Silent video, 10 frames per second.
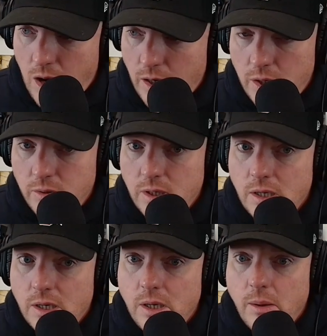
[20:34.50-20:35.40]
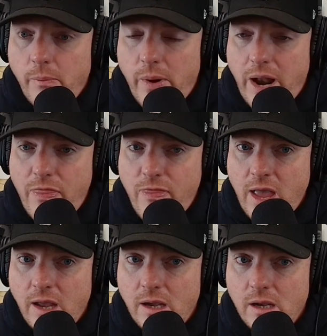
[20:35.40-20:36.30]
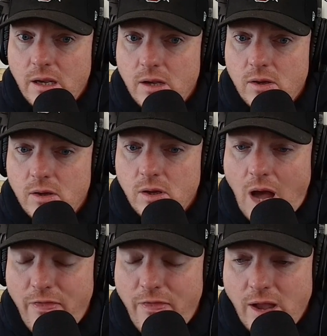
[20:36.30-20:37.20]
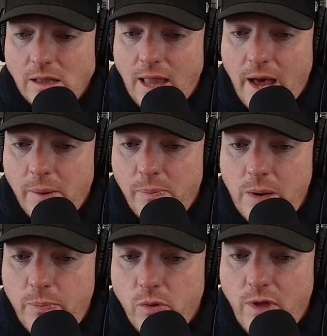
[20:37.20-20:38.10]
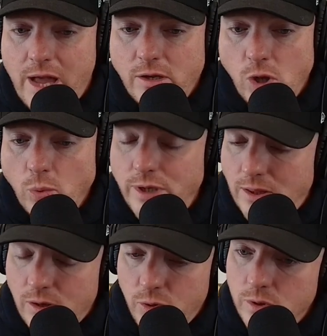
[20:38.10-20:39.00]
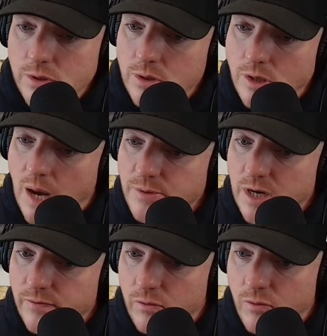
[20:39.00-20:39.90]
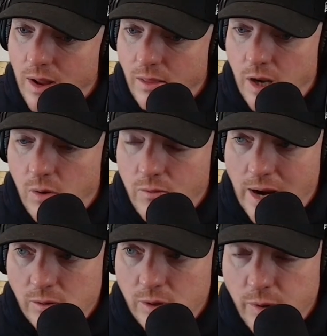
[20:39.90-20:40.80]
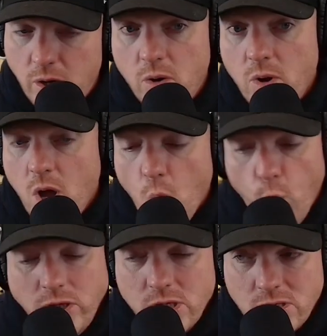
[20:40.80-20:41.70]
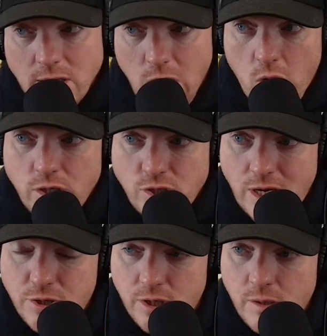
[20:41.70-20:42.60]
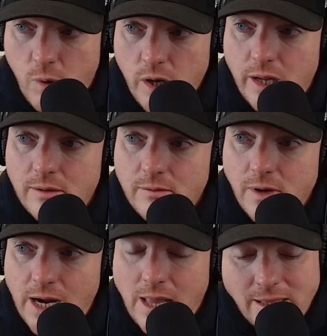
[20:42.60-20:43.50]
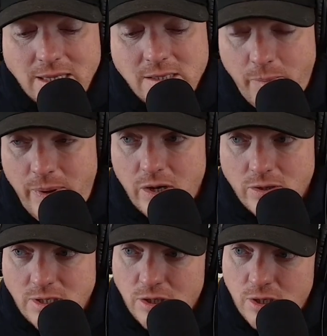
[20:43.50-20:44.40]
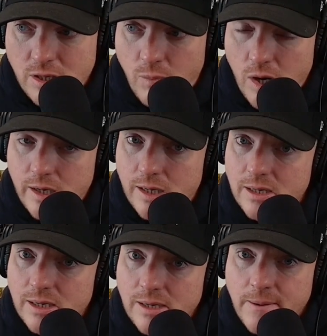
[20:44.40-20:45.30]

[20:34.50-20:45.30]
a Bronco. But I think, I think a lot of people that don't take their doors and their tops off are, you know, a Wrangler and a Bronco, which is a large section of the market, right? Like that's a bigger section of the market